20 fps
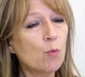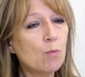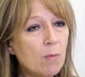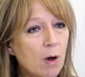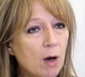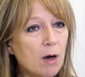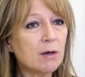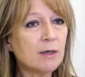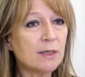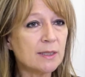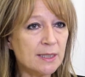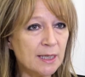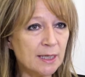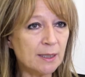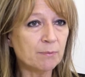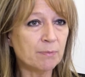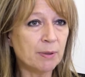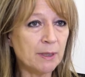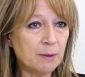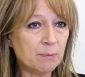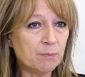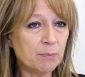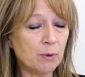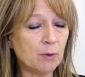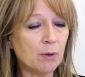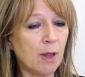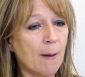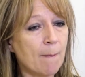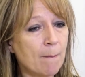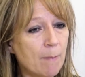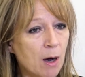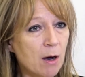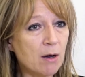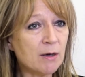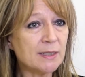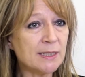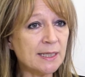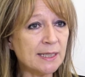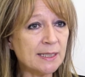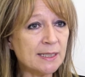marketing people and
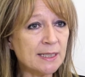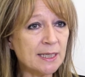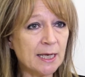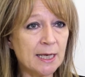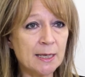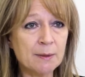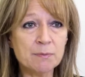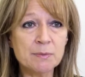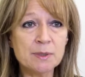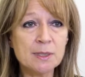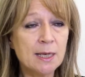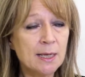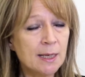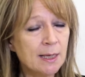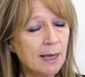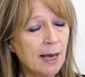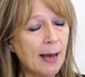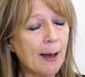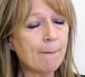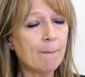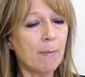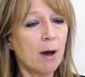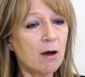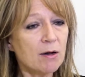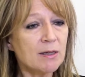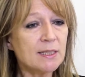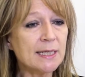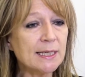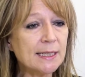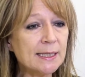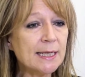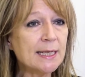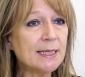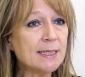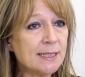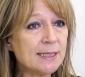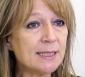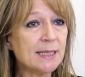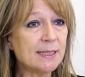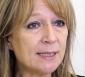marketing teams and marketing
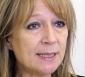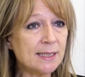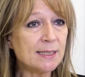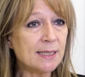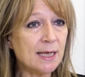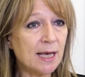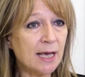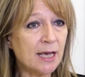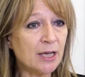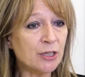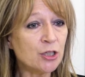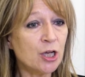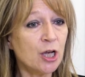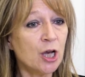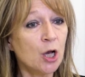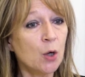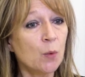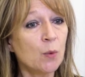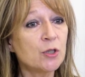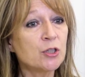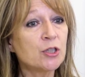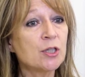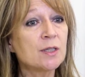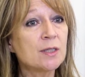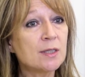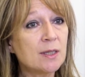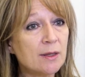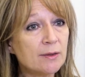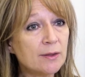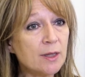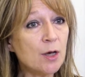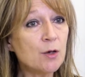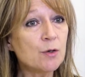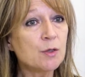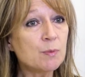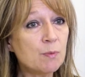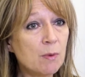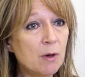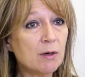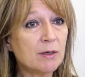leaders in this age, which is that
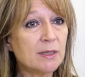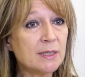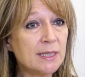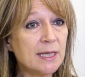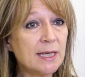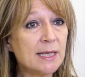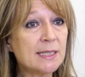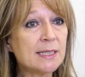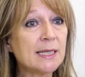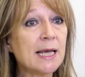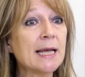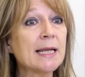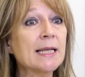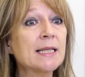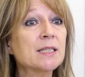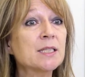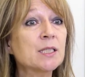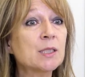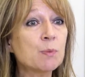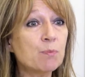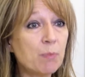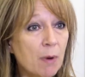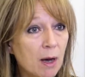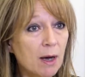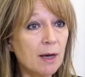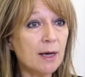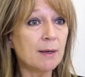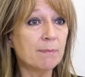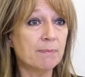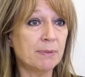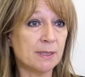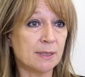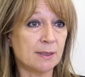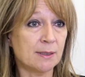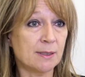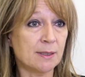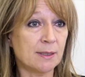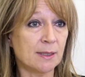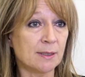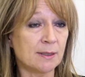those marketeers can inspire
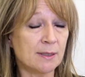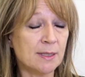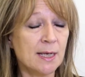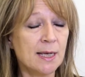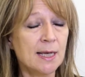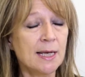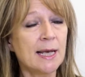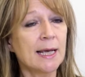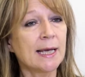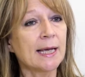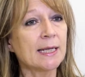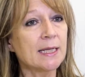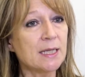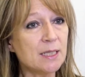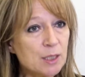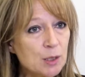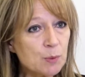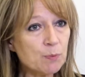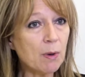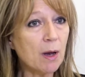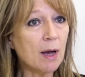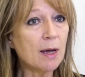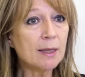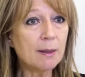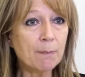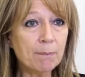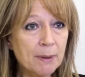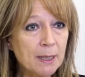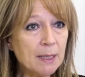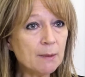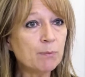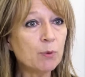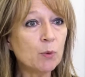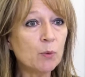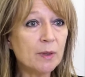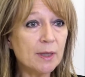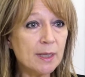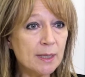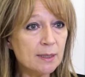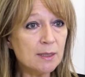businesses, can inspire the people
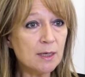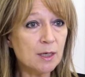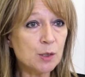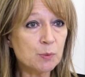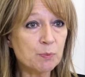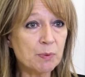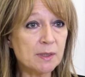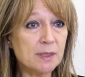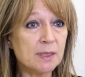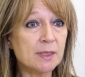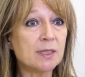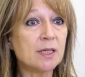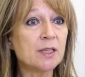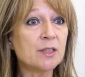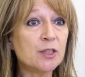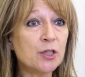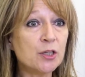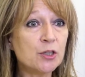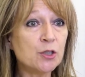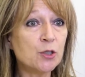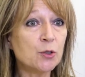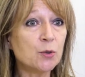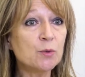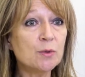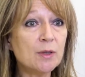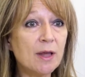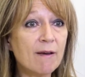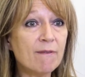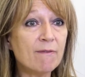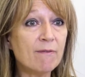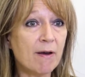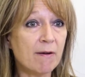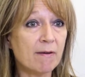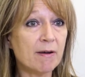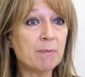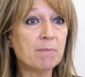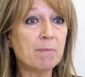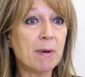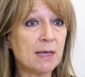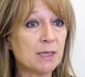within those businesses to do their
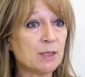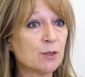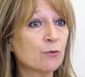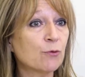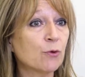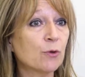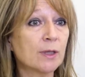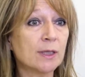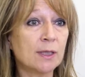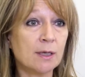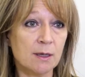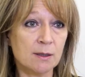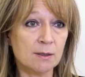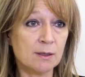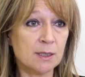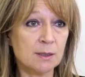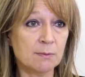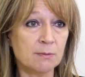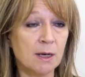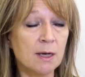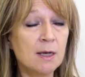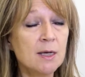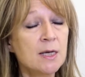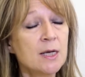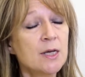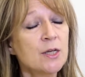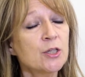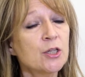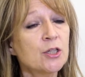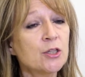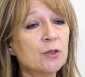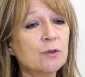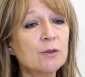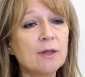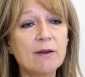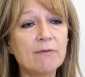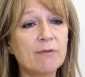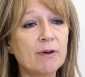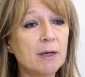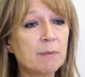very best for the customer, to do
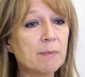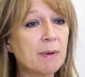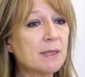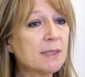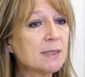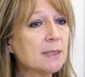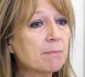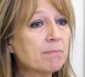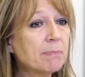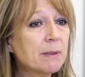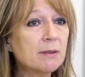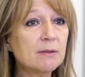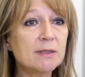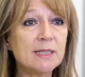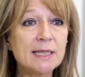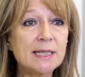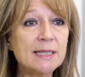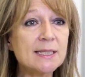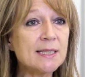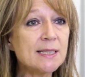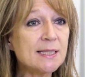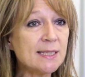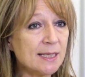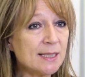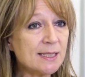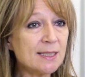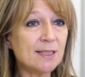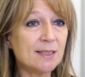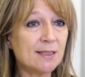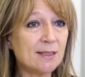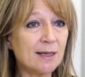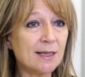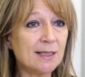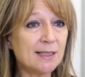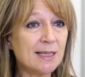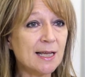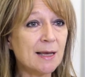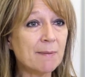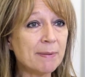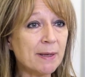their very best to build a consistent
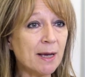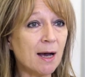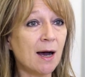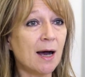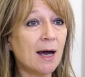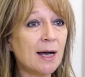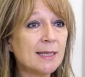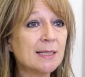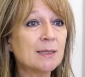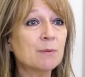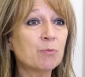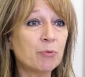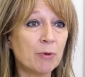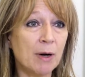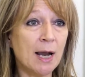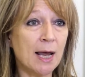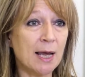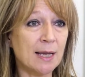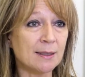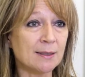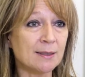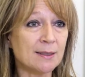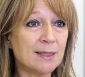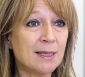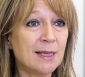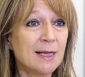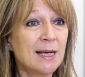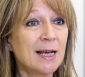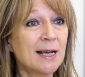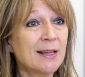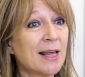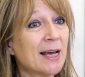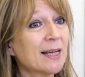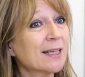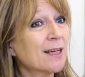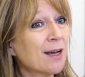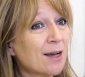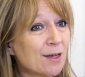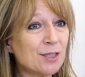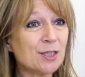idea behind a brand
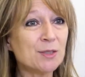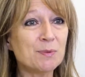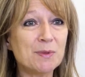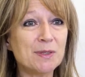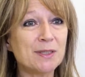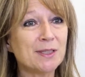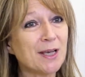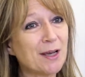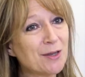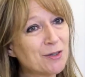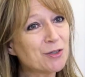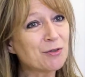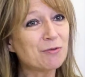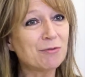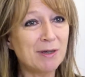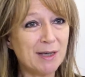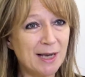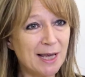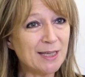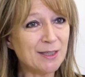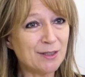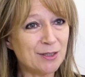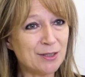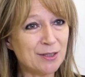that customers are going to relate